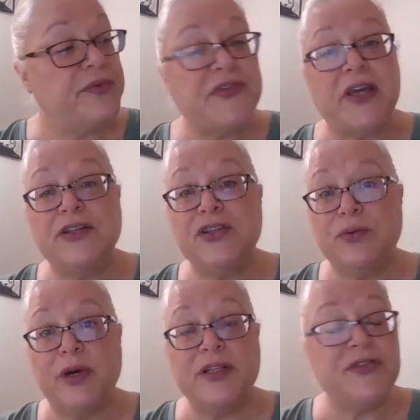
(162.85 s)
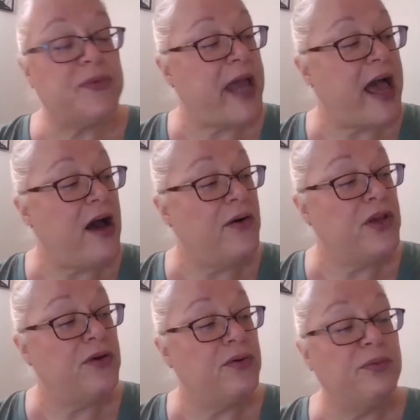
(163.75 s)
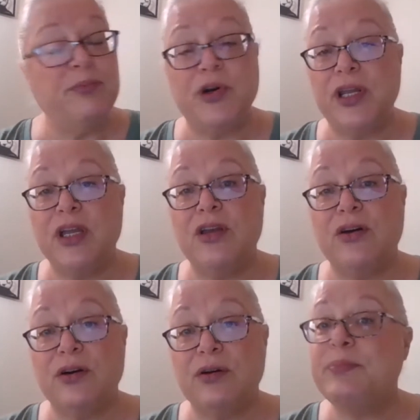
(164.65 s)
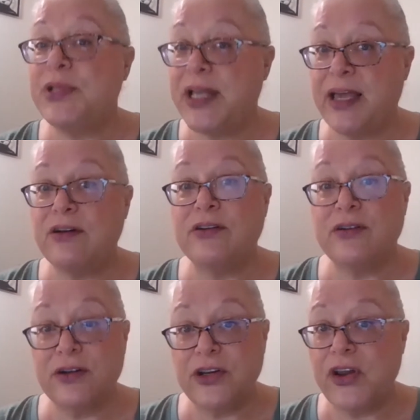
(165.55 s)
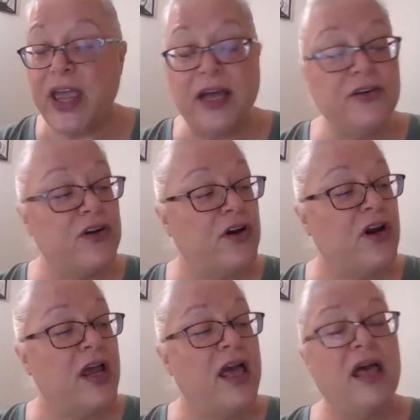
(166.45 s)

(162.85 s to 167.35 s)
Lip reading: say 2 months from now, and you put it in your planner or your calendar,